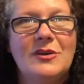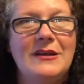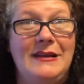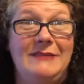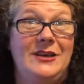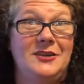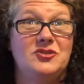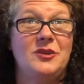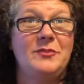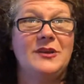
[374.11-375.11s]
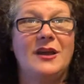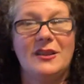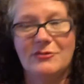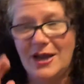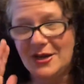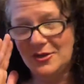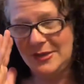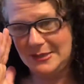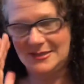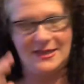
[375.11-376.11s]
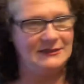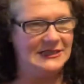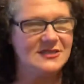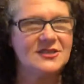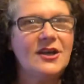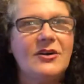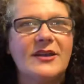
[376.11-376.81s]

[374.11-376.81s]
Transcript: I've got a trip in Colorado. He's like, let's go.